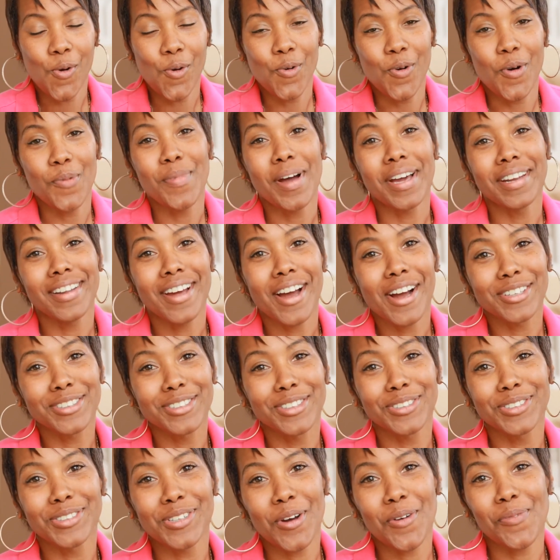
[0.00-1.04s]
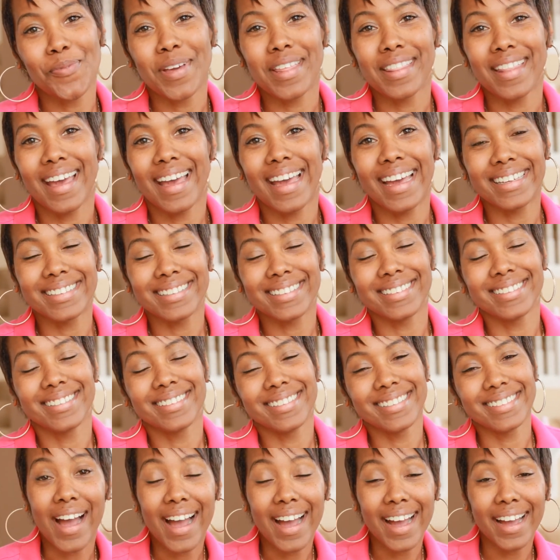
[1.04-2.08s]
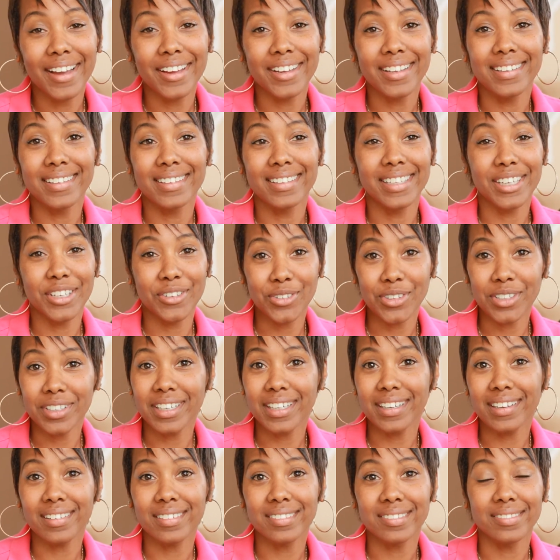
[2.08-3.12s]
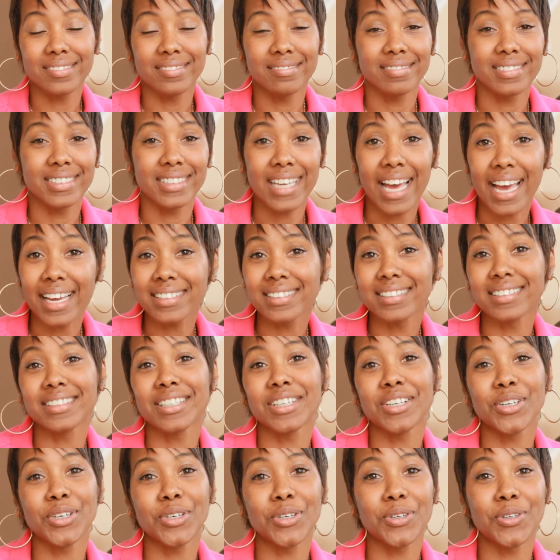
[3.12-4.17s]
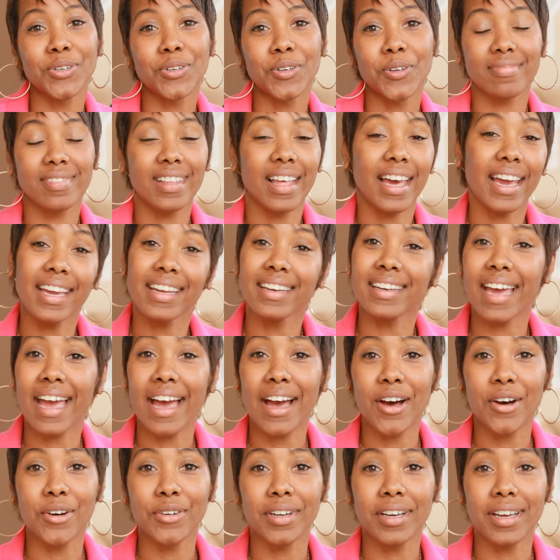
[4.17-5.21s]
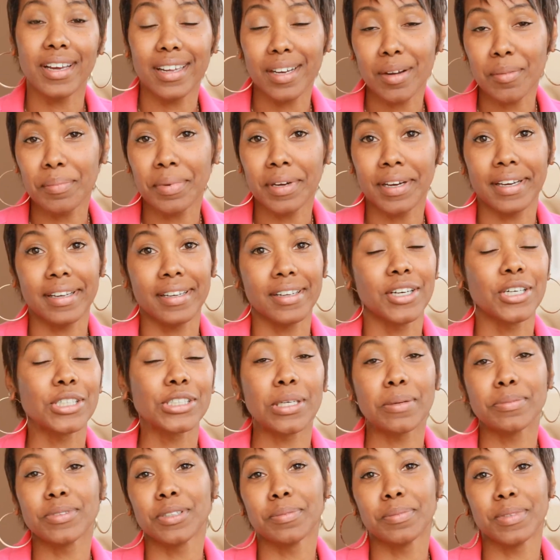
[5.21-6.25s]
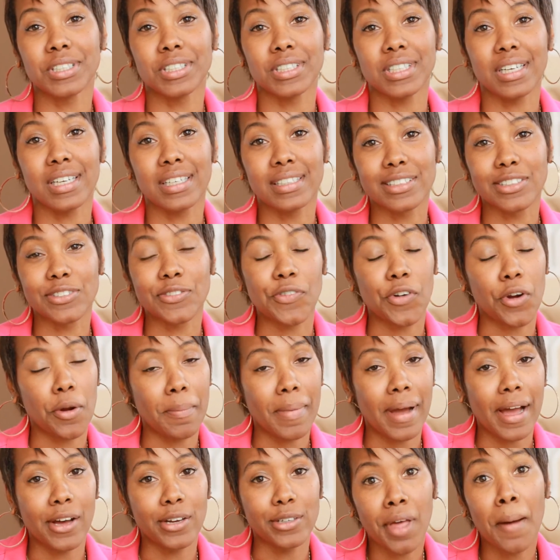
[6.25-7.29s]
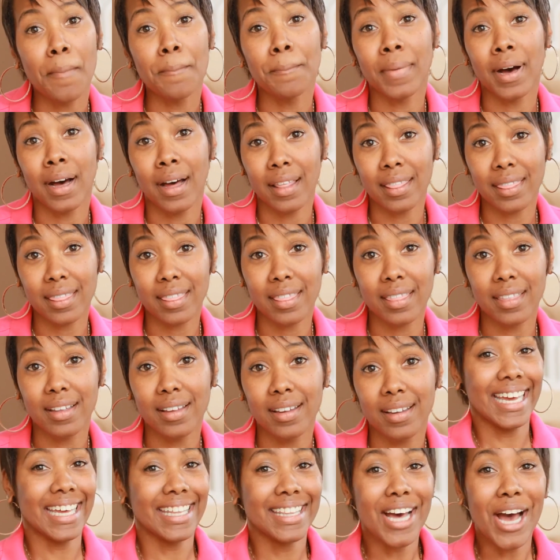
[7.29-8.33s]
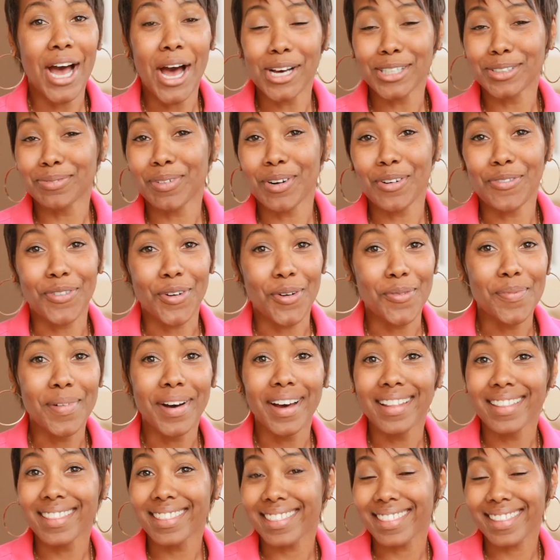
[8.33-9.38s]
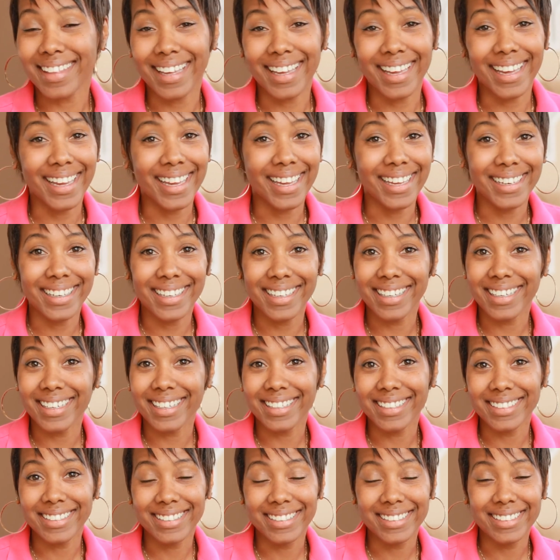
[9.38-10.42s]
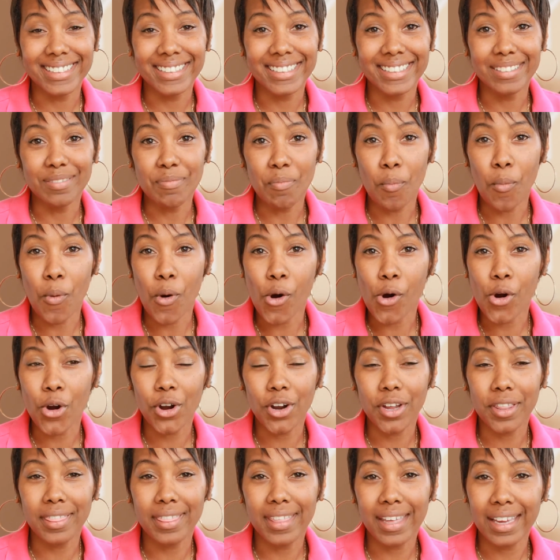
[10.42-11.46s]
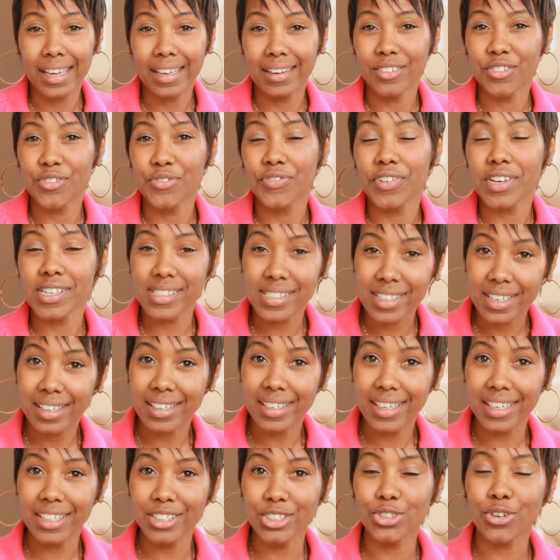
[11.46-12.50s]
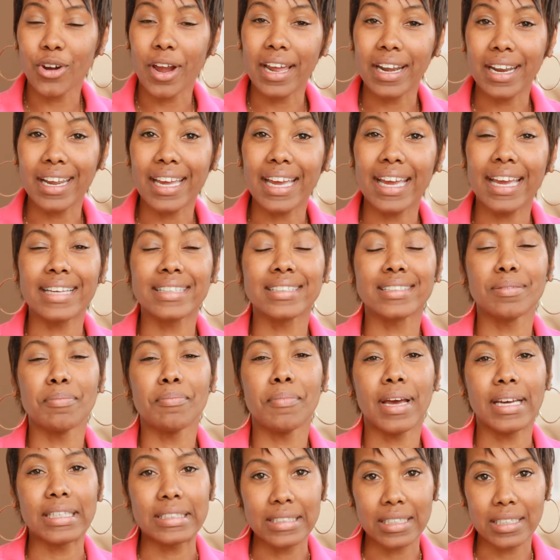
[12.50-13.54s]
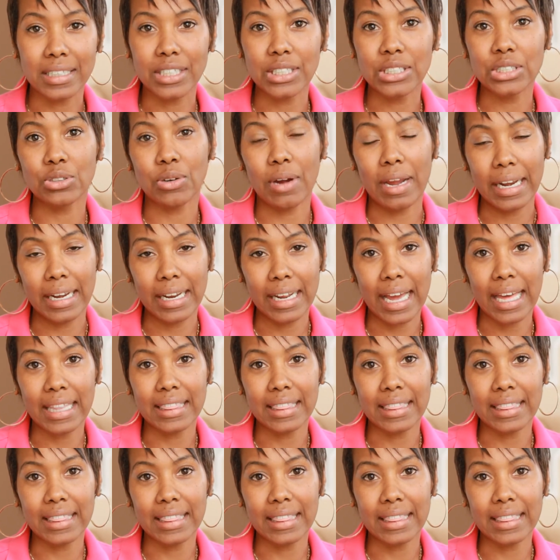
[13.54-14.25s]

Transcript: But my doctor told me that I literally sat still, laid down in a bed, hooked up to machines for about a month. In the hospital for a month, it is more than physically draining, it's mentally draining.